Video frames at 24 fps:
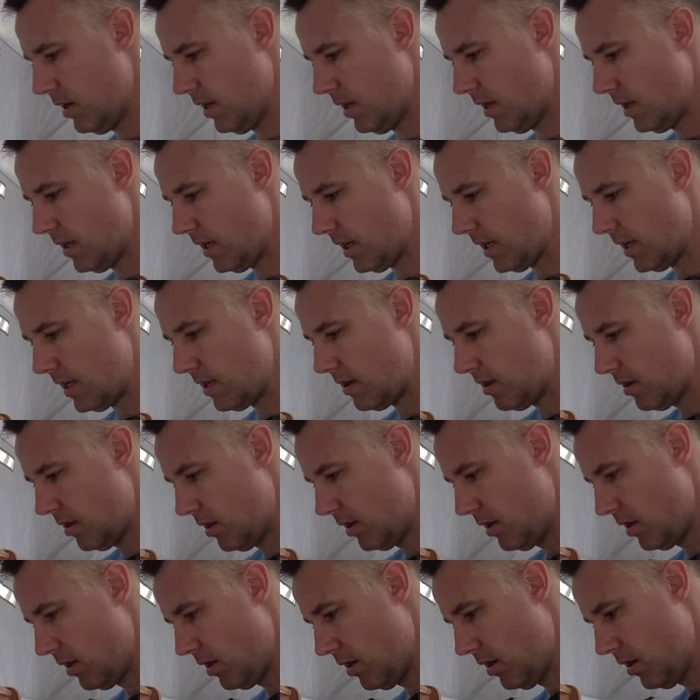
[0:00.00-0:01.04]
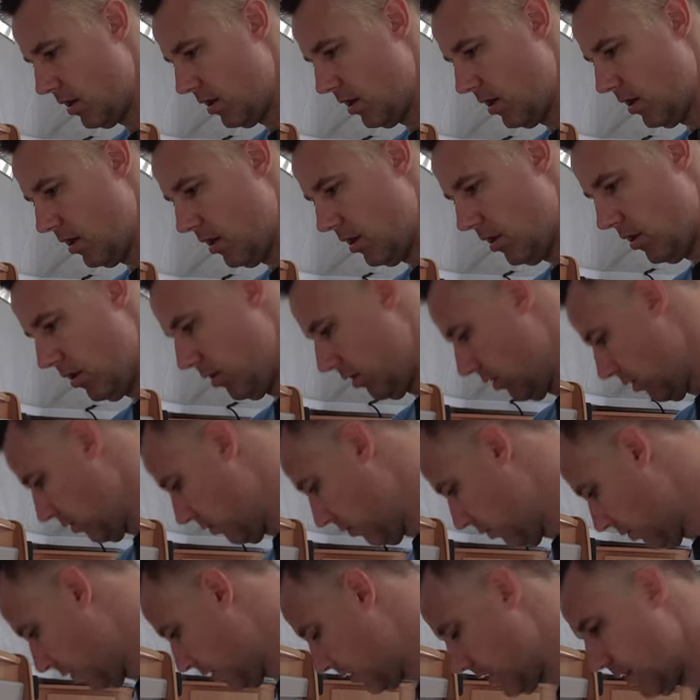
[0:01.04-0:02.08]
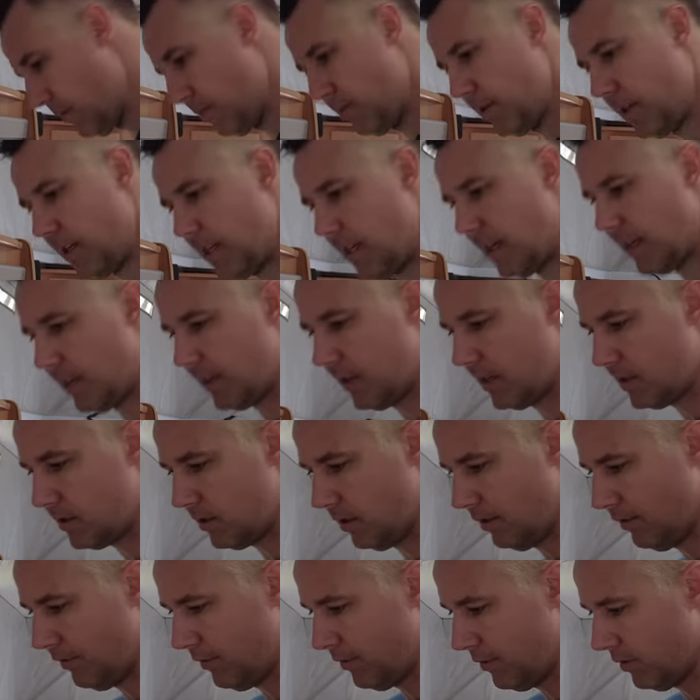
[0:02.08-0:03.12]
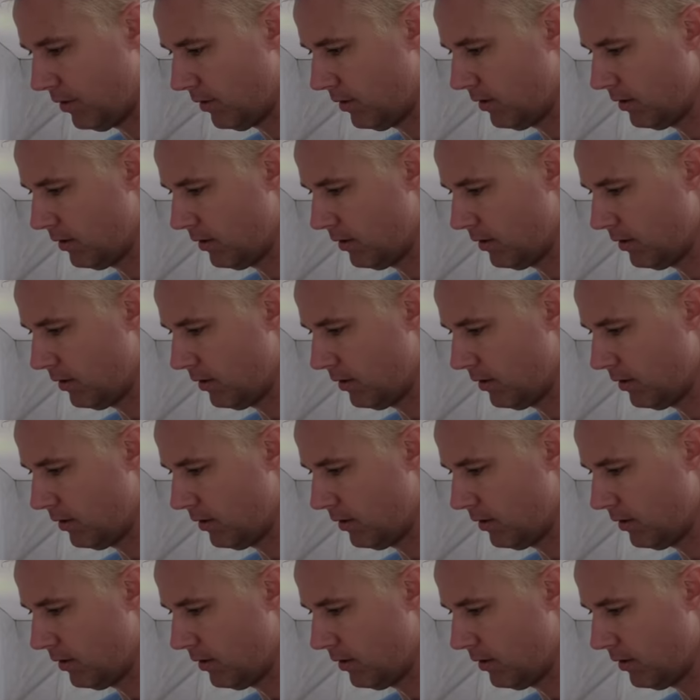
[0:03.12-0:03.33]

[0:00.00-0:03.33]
and then we'll just simply cut these off